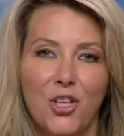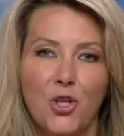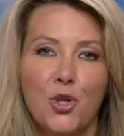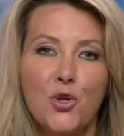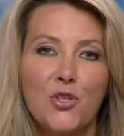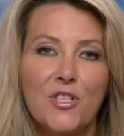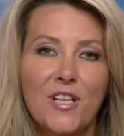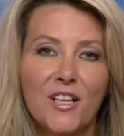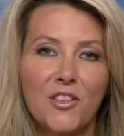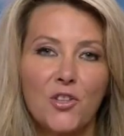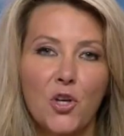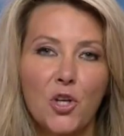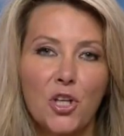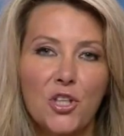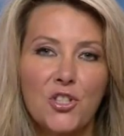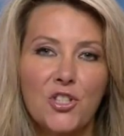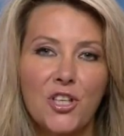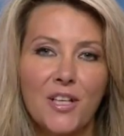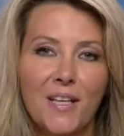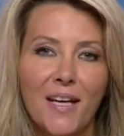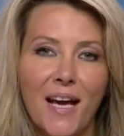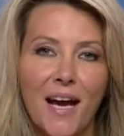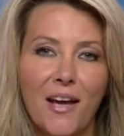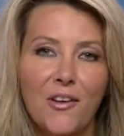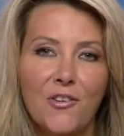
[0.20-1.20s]
New
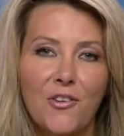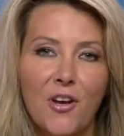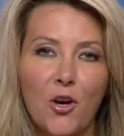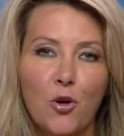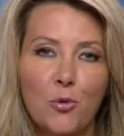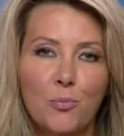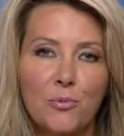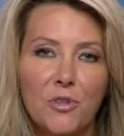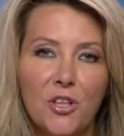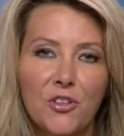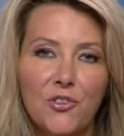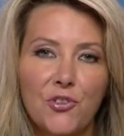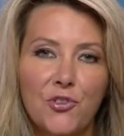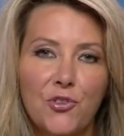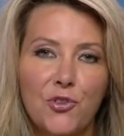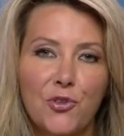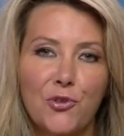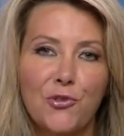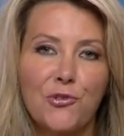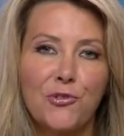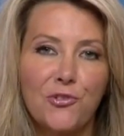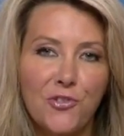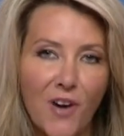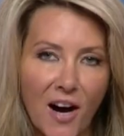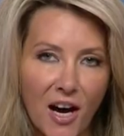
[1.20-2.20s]
technology has helped us
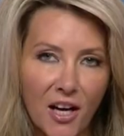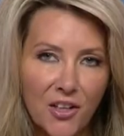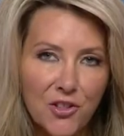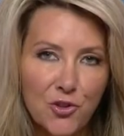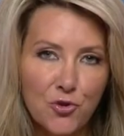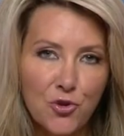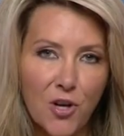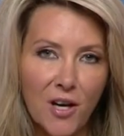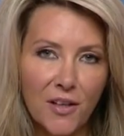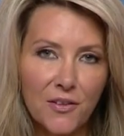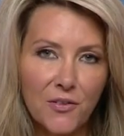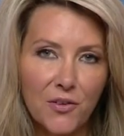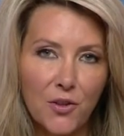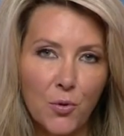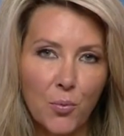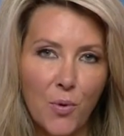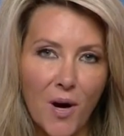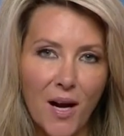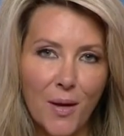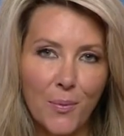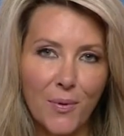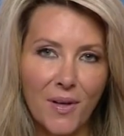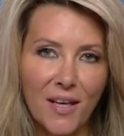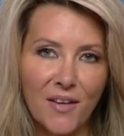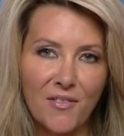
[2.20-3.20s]
to fast-track the
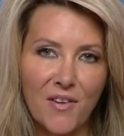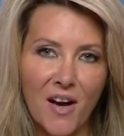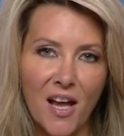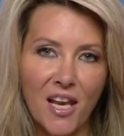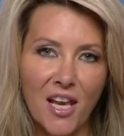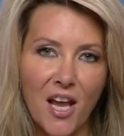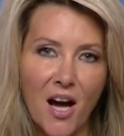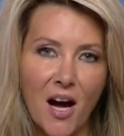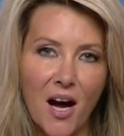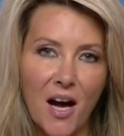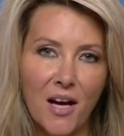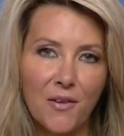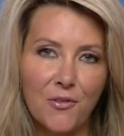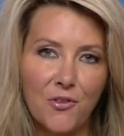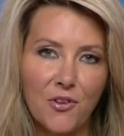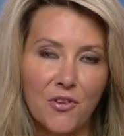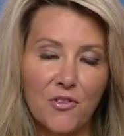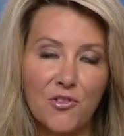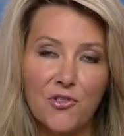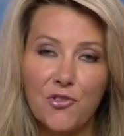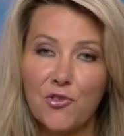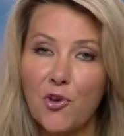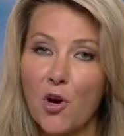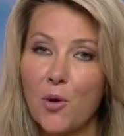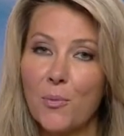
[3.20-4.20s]
way we live our lives
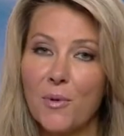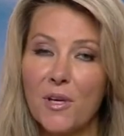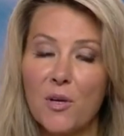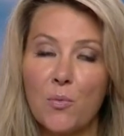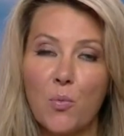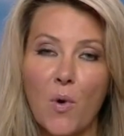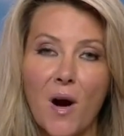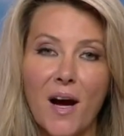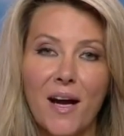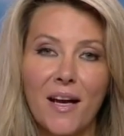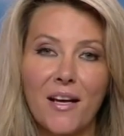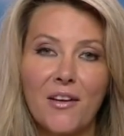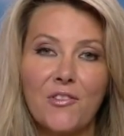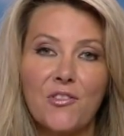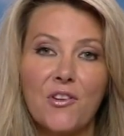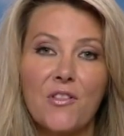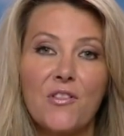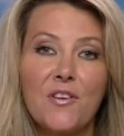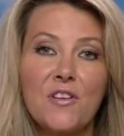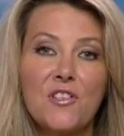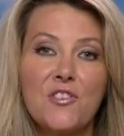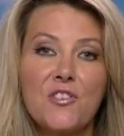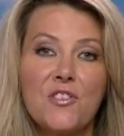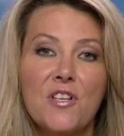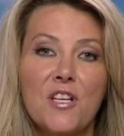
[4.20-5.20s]
in so many ways.
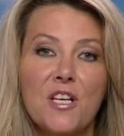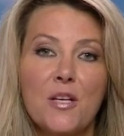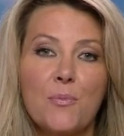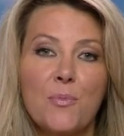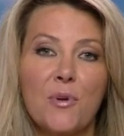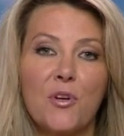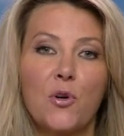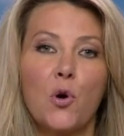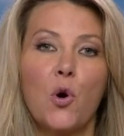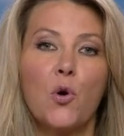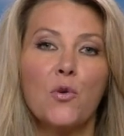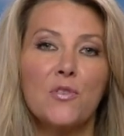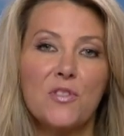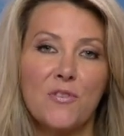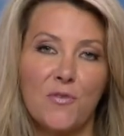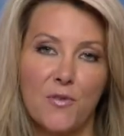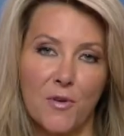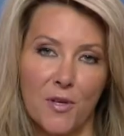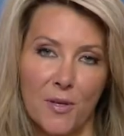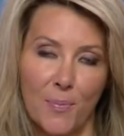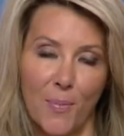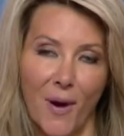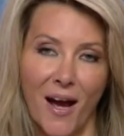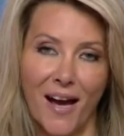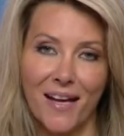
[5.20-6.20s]
And this year, because of
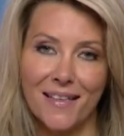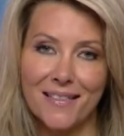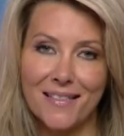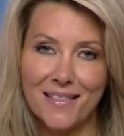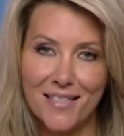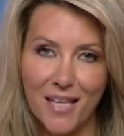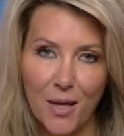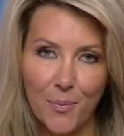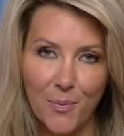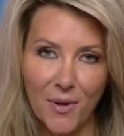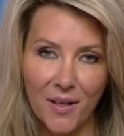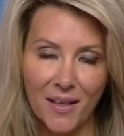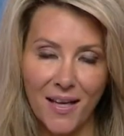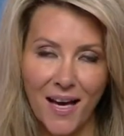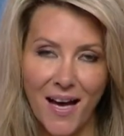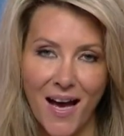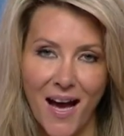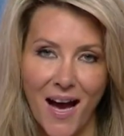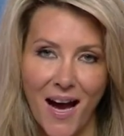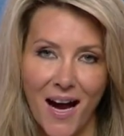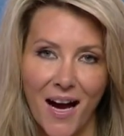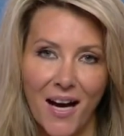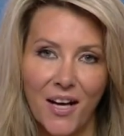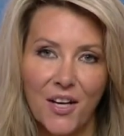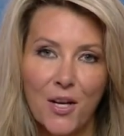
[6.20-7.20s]
the pandemic,
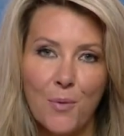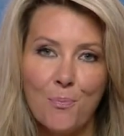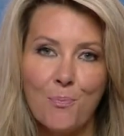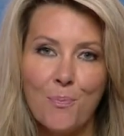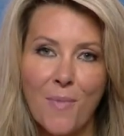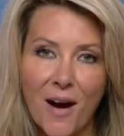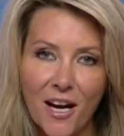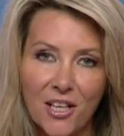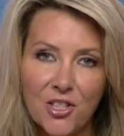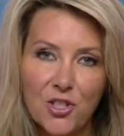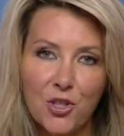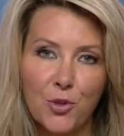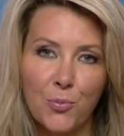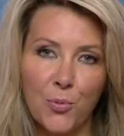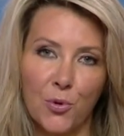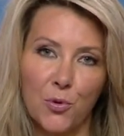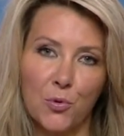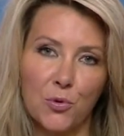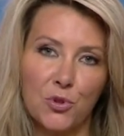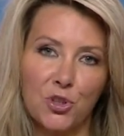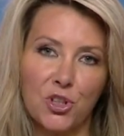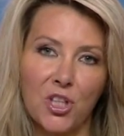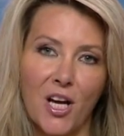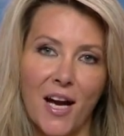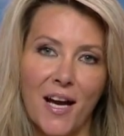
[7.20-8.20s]

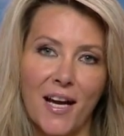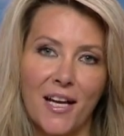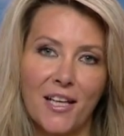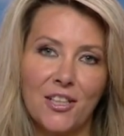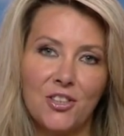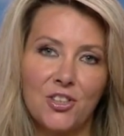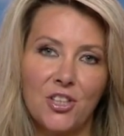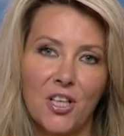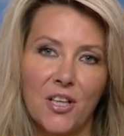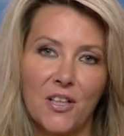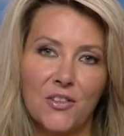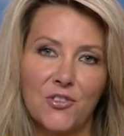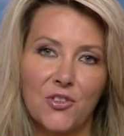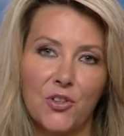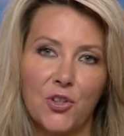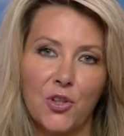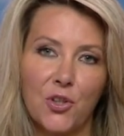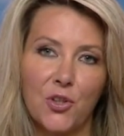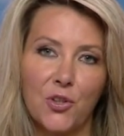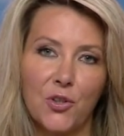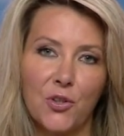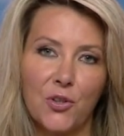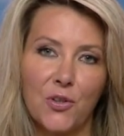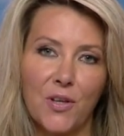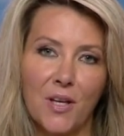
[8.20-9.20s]
unimaginable change has
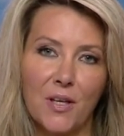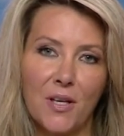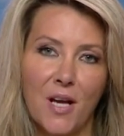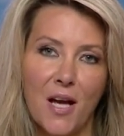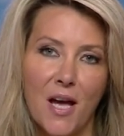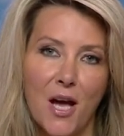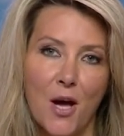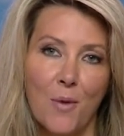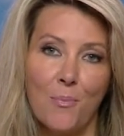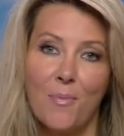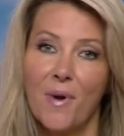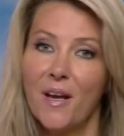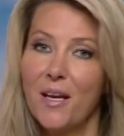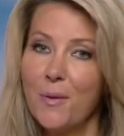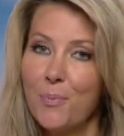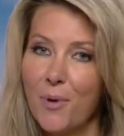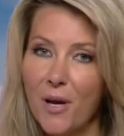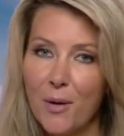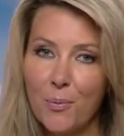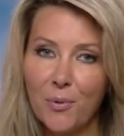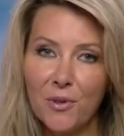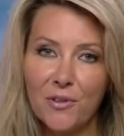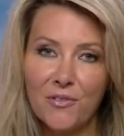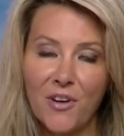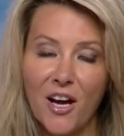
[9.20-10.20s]
occurred and many
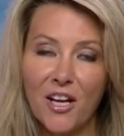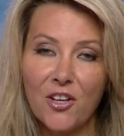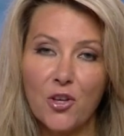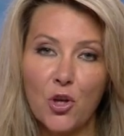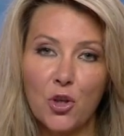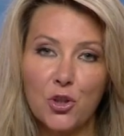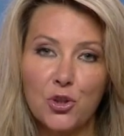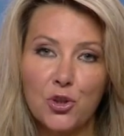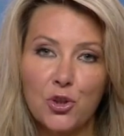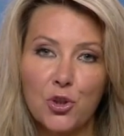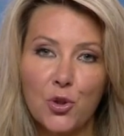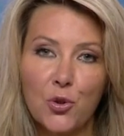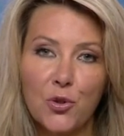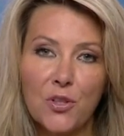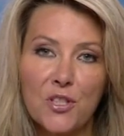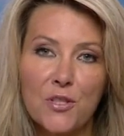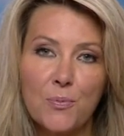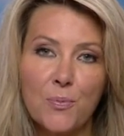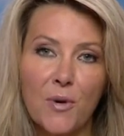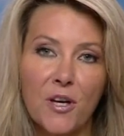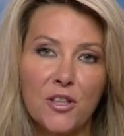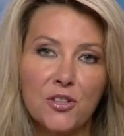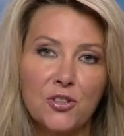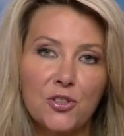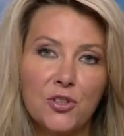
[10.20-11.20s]
people have had no choice
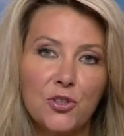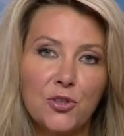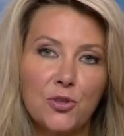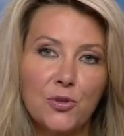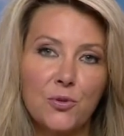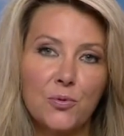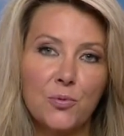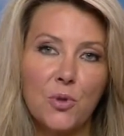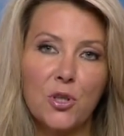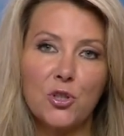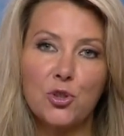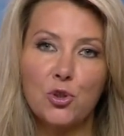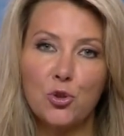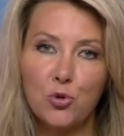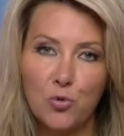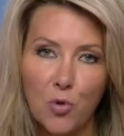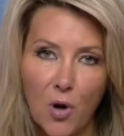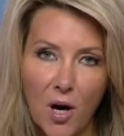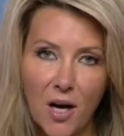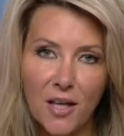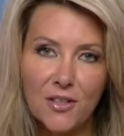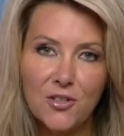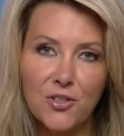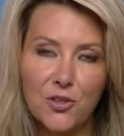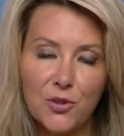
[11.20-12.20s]
but to
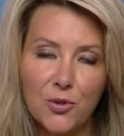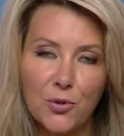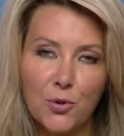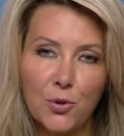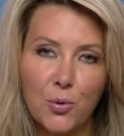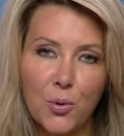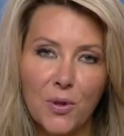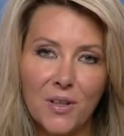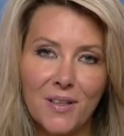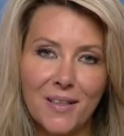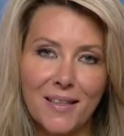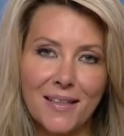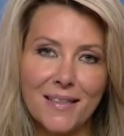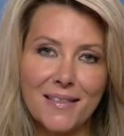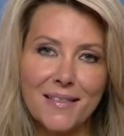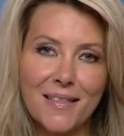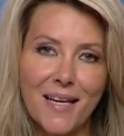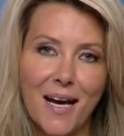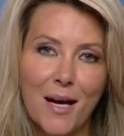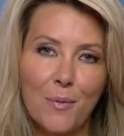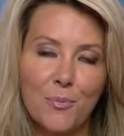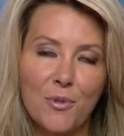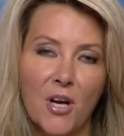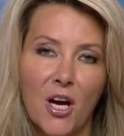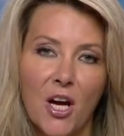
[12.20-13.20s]
try to quickly
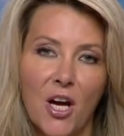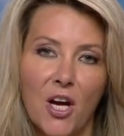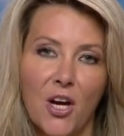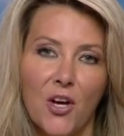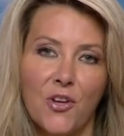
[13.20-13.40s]
adapt.